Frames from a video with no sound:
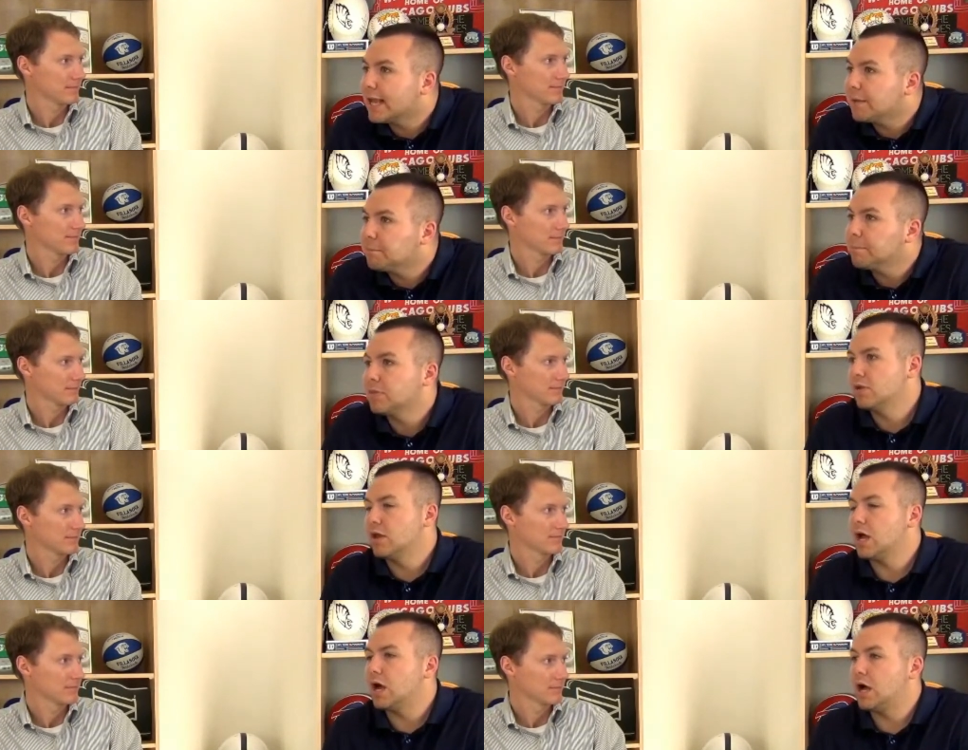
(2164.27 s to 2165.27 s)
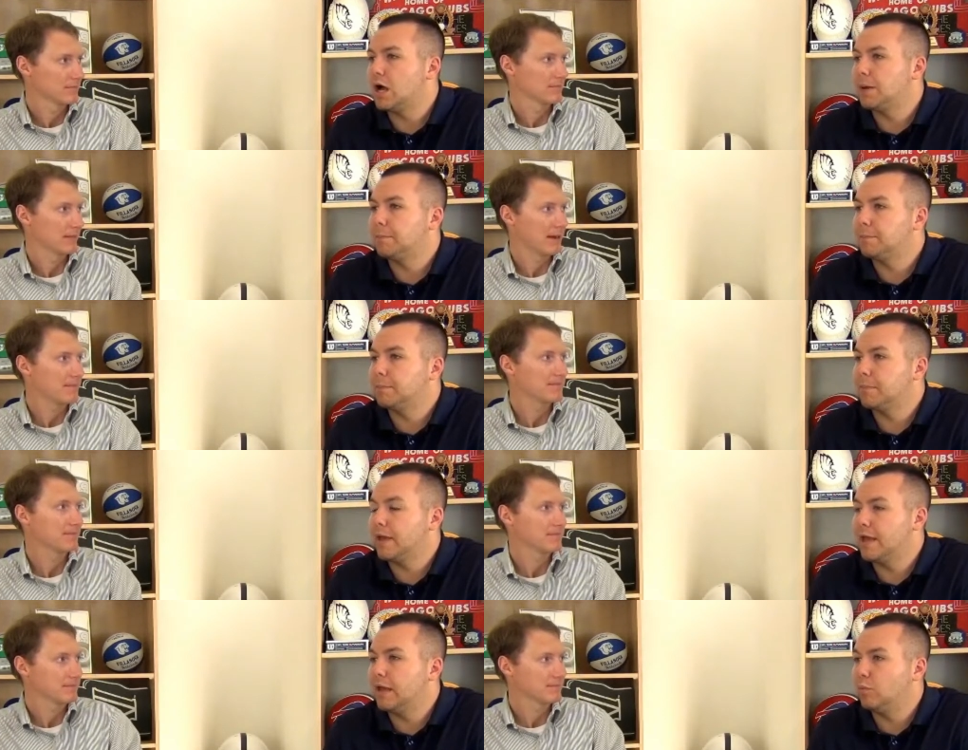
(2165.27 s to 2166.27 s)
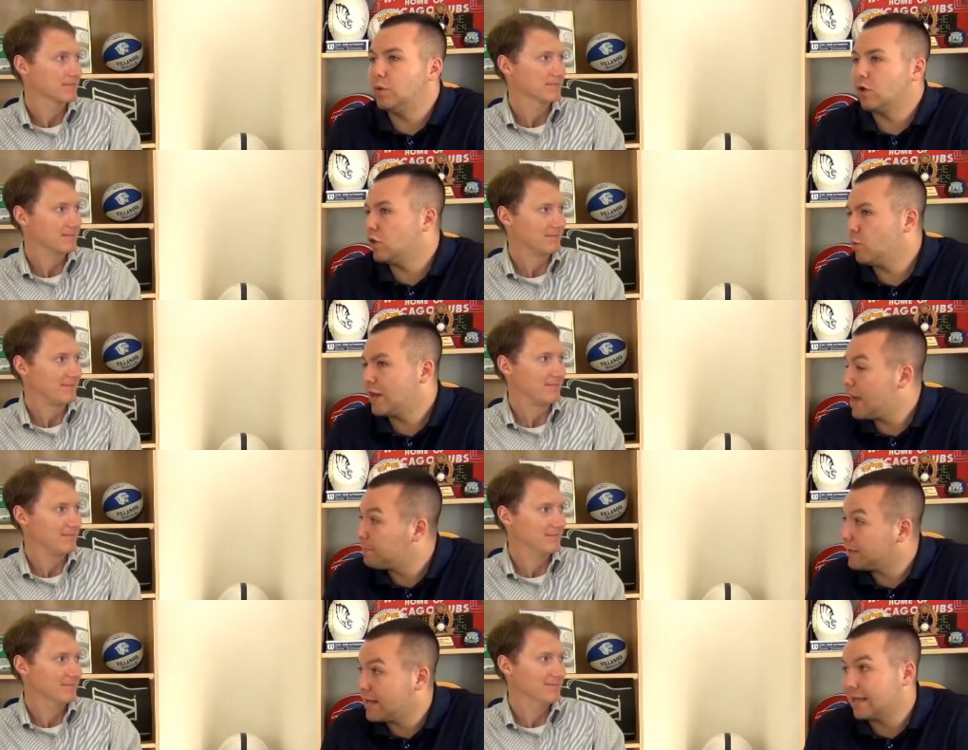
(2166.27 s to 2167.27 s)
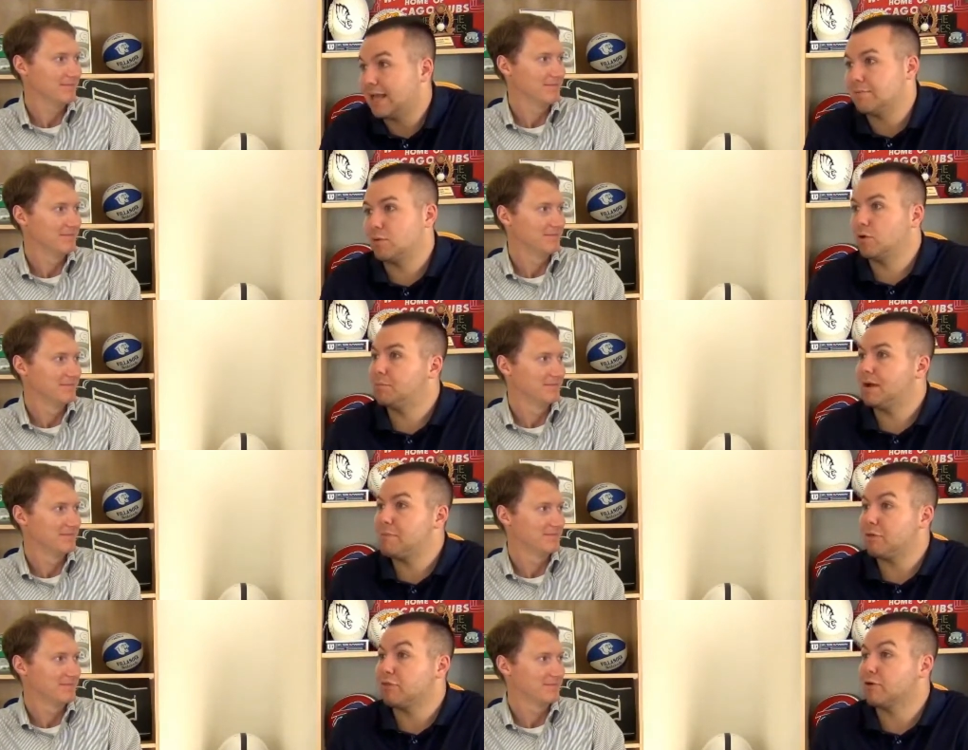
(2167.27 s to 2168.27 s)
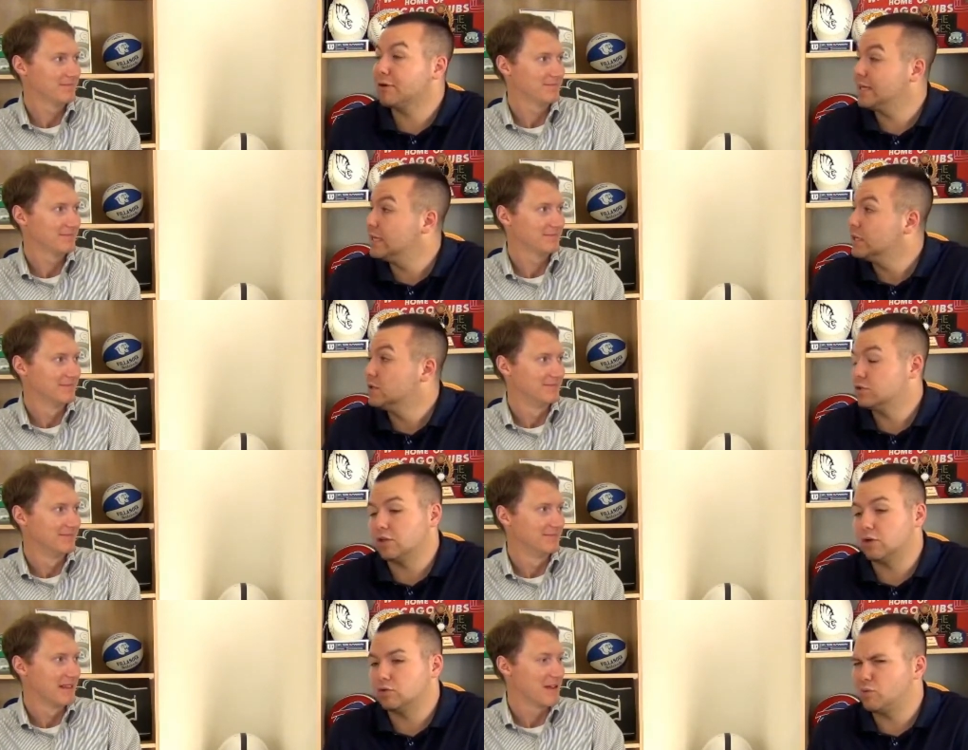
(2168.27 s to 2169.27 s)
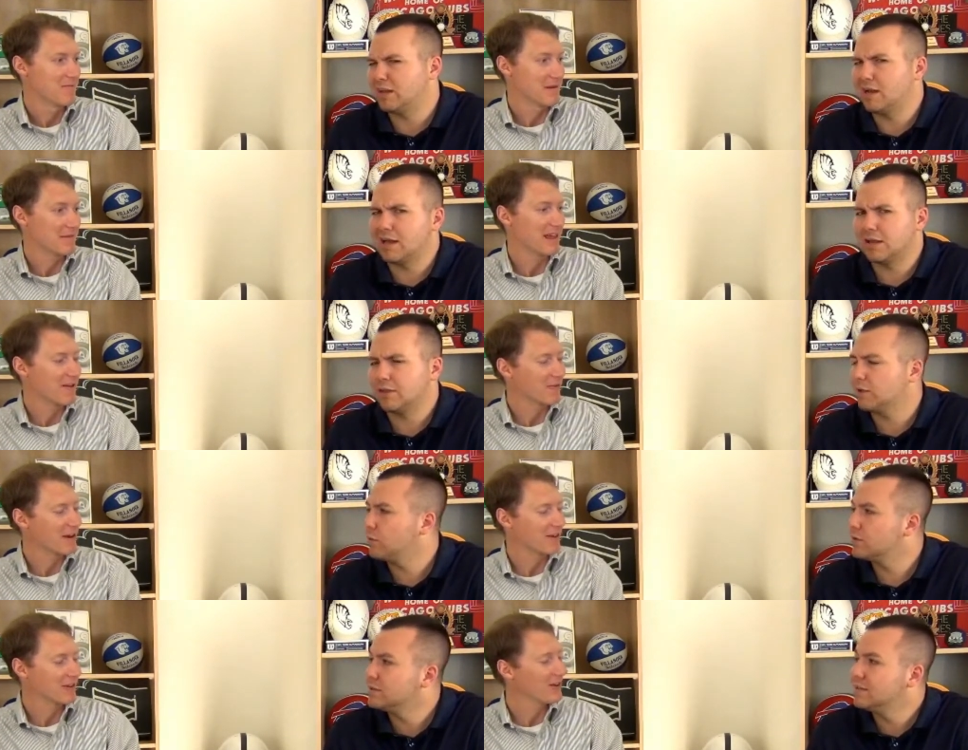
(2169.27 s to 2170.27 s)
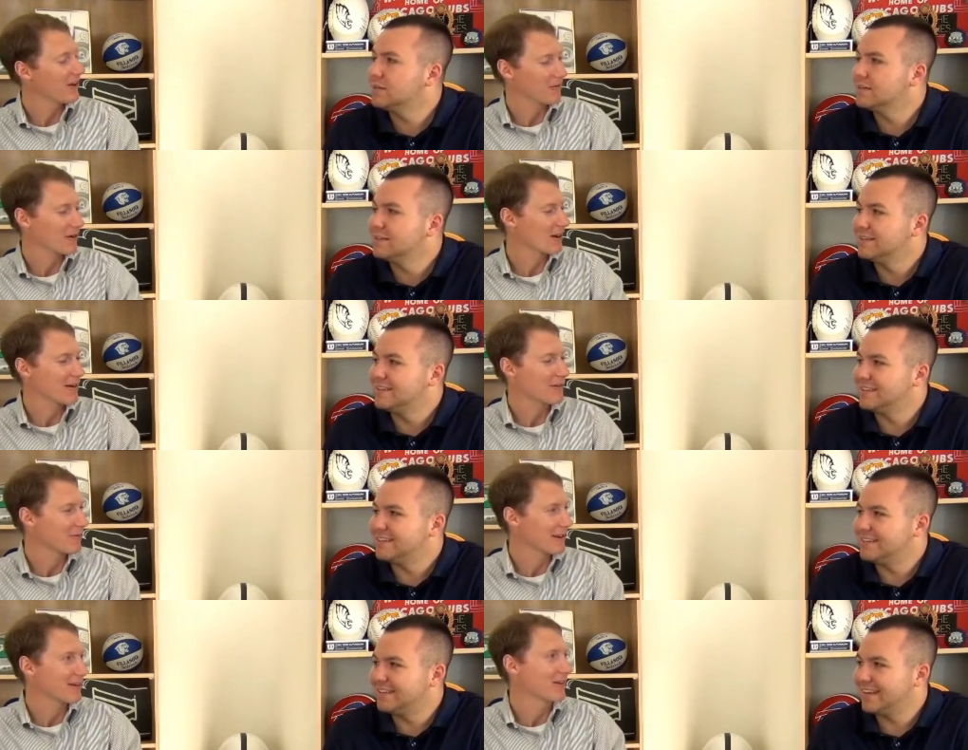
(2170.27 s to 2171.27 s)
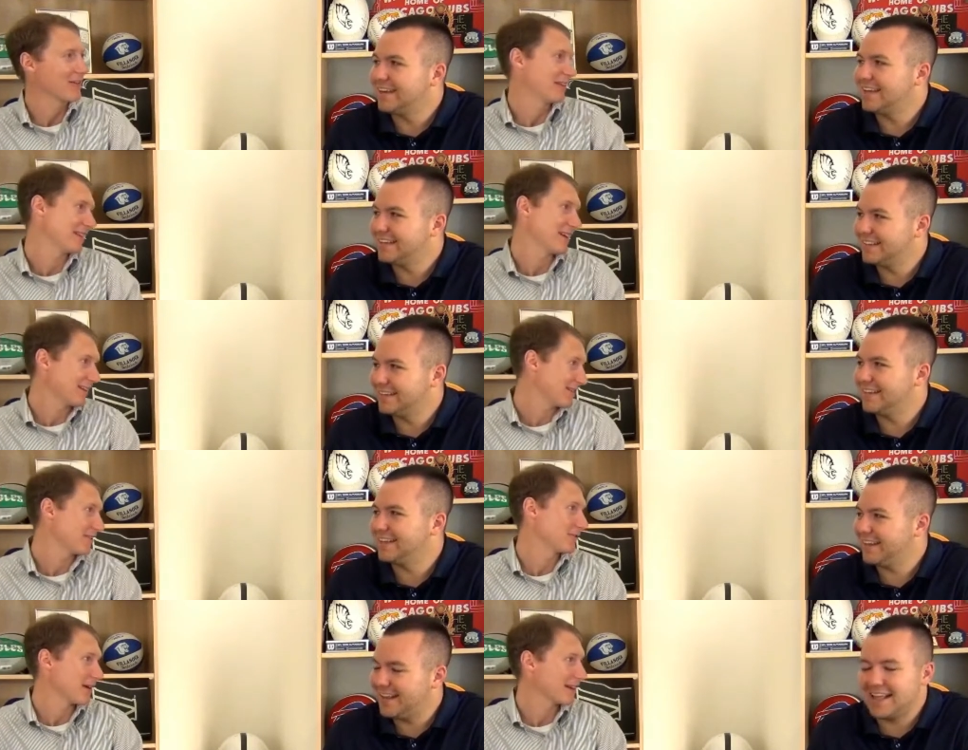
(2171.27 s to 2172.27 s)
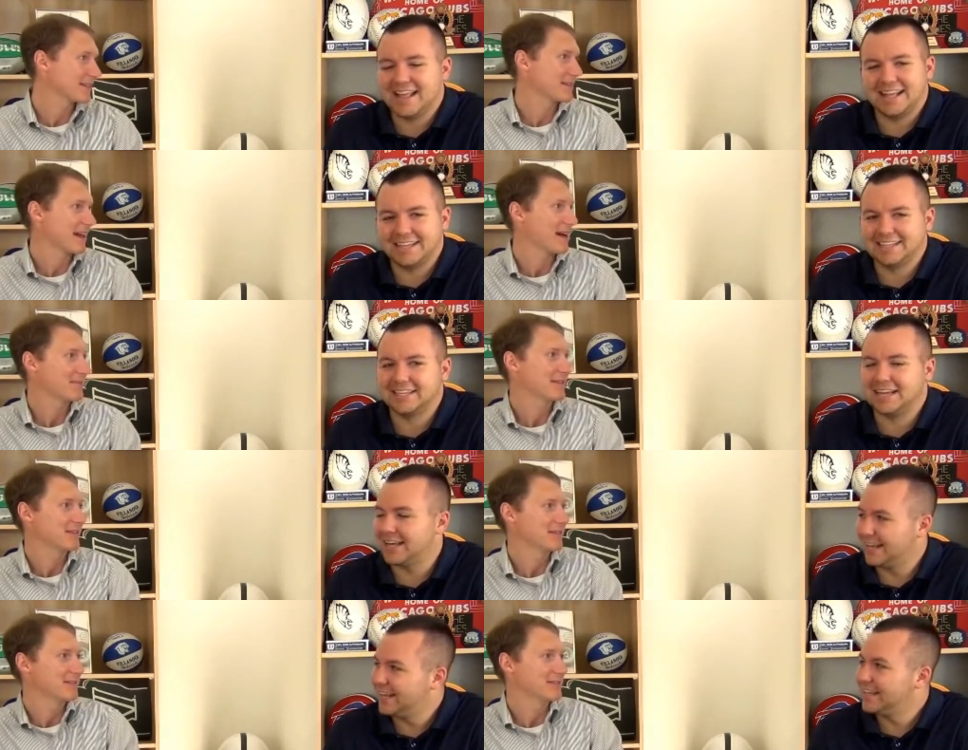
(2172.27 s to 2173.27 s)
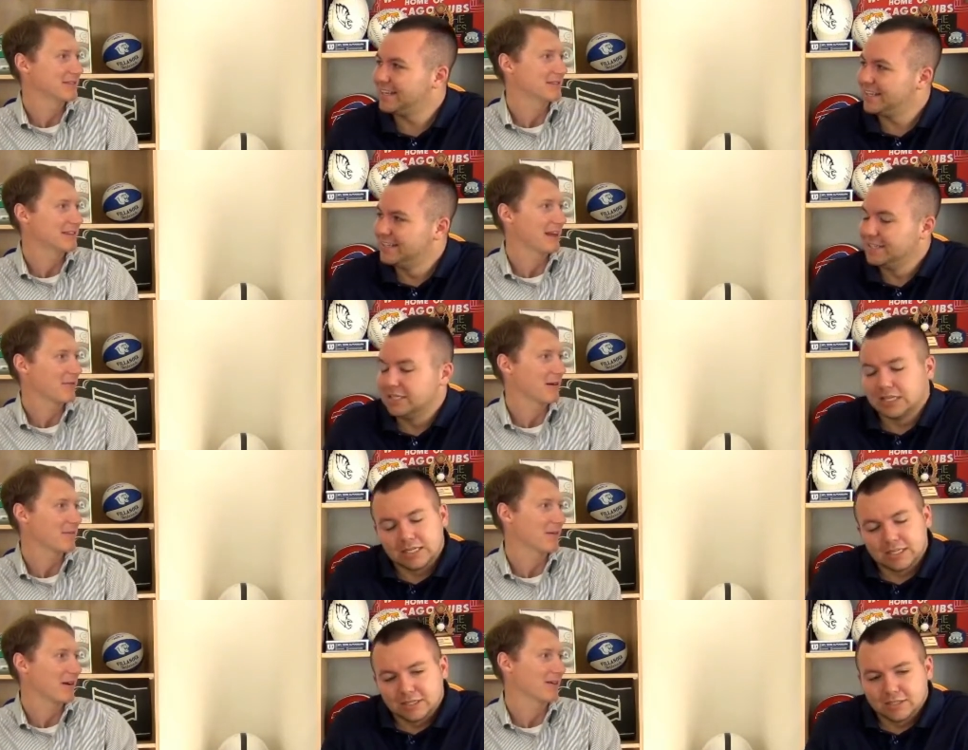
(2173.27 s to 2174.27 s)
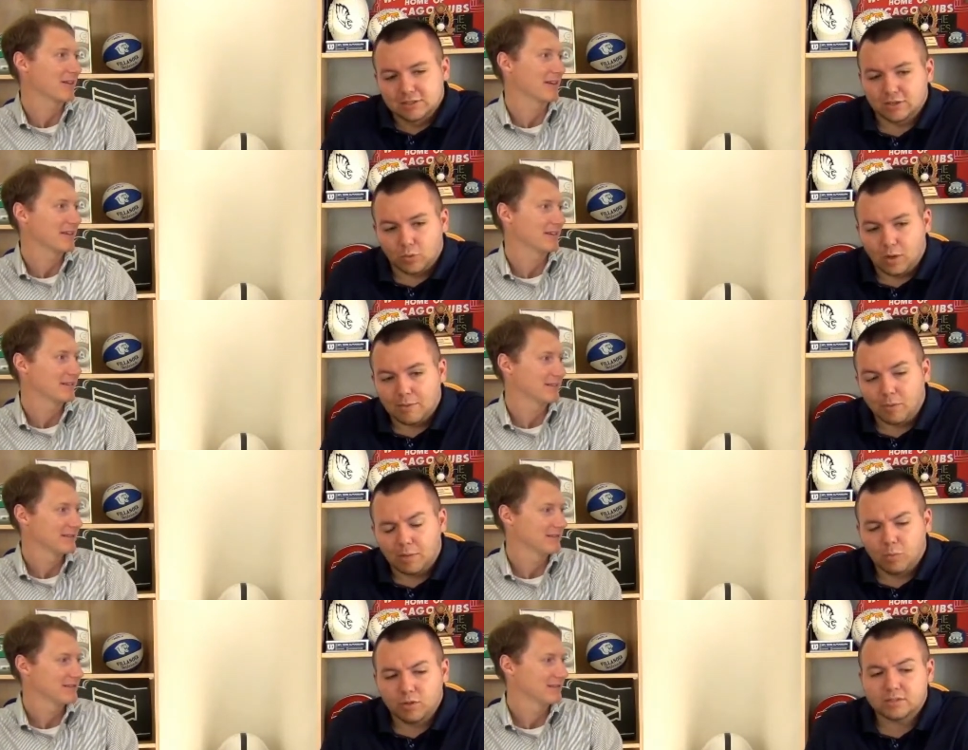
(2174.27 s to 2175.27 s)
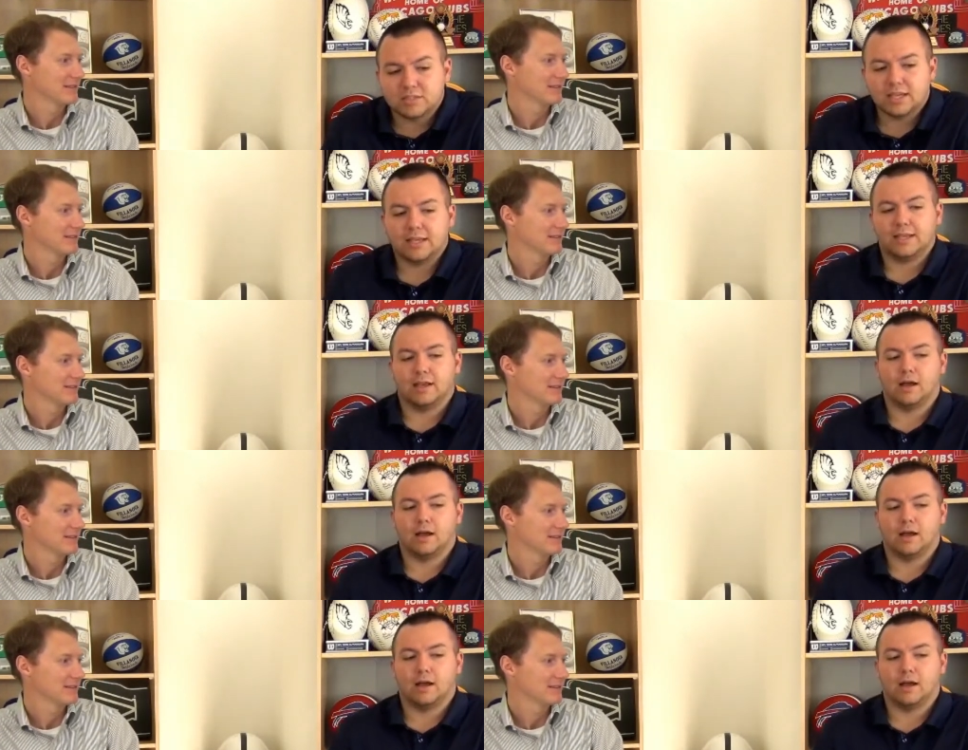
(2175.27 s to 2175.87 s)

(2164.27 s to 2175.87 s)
Speaker 1: game. Um, yep and we all know what happened in that game. They won by about 30. So 29. Remember that wrinkle?
Speaker 2: Oh, we're gonna have a wrinkle. Yeah. And they the direct snap yeah. to Saquon Barkley. So and,
Speaker 1: and we'll see.